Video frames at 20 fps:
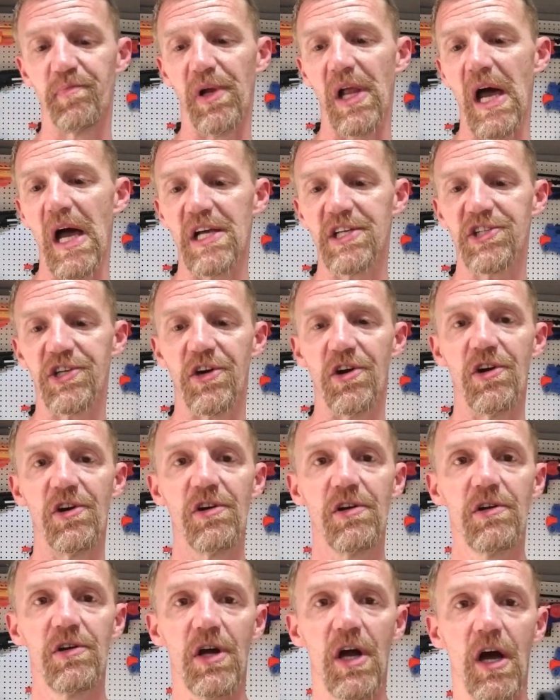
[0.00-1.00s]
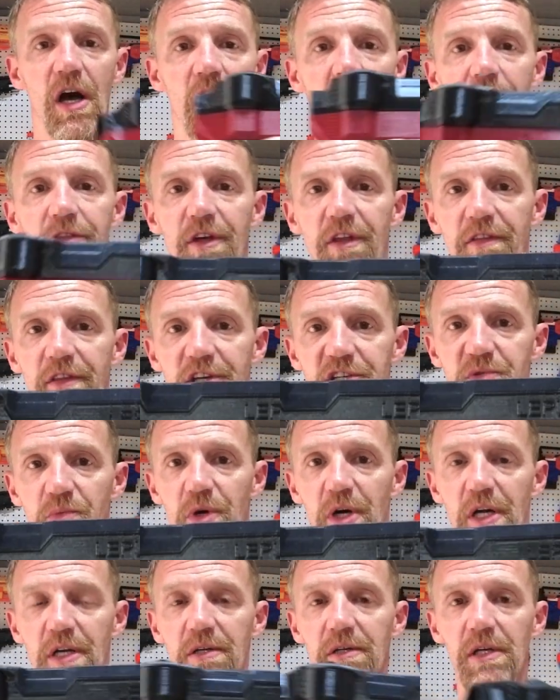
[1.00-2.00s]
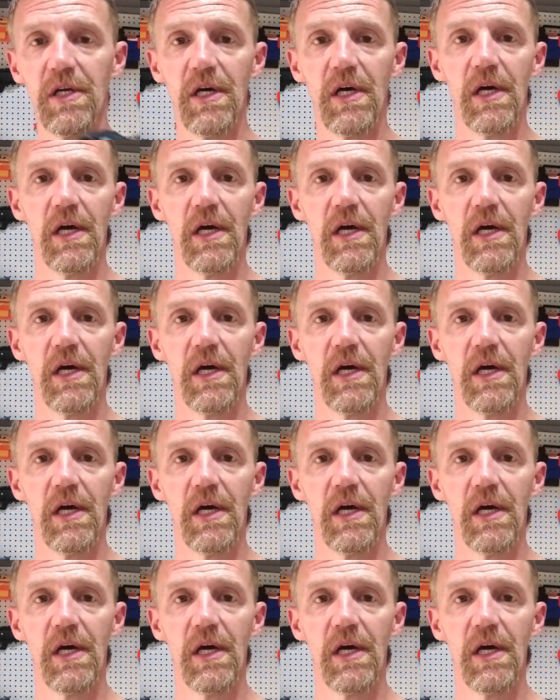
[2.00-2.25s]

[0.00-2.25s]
blaster uh, than this one.